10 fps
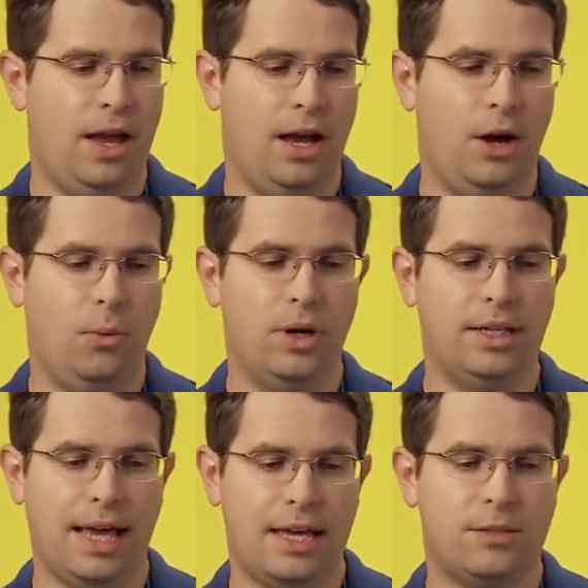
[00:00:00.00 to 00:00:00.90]

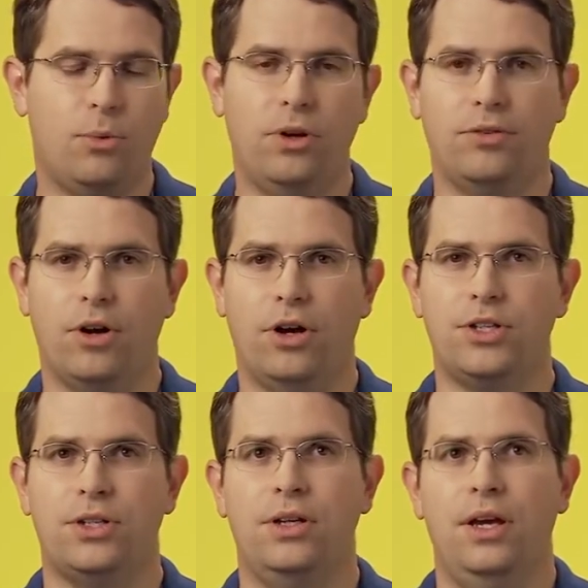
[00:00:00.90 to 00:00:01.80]
One last point of
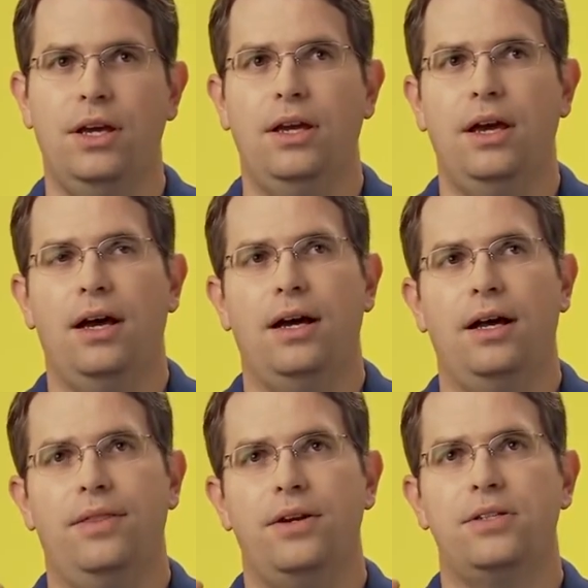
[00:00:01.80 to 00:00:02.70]
caution.
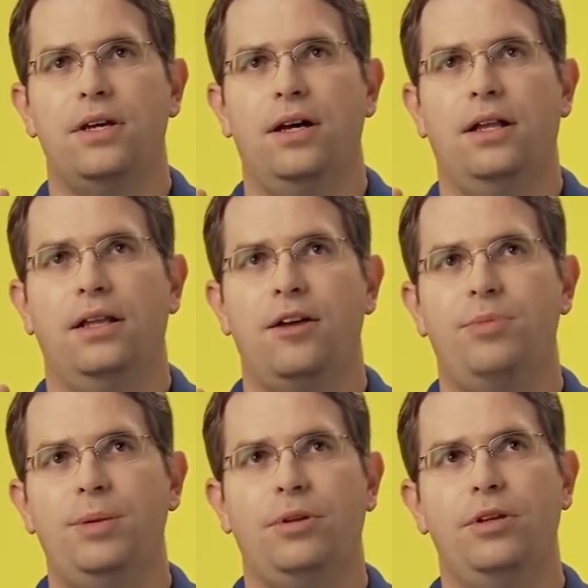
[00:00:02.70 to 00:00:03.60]
There's a lot of
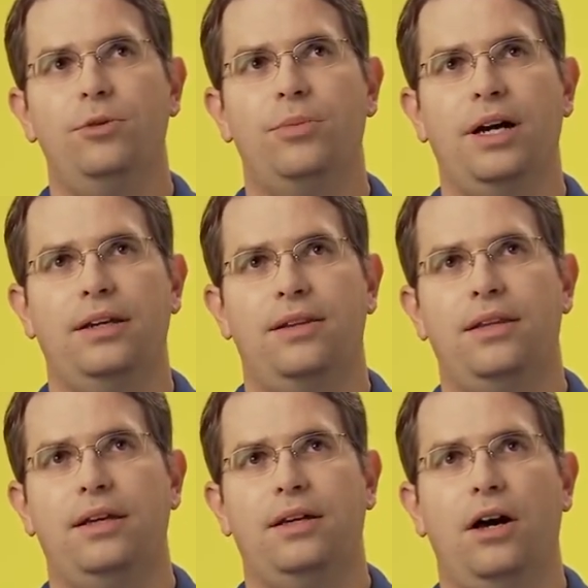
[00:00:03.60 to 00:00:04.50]
people who might
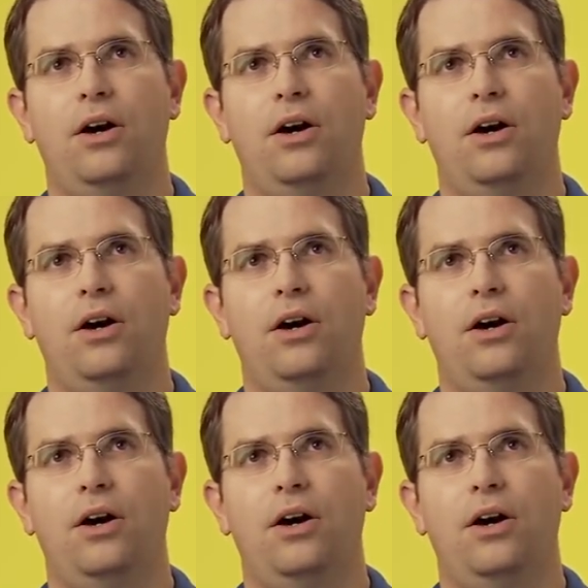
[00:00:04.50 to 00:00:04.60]
think,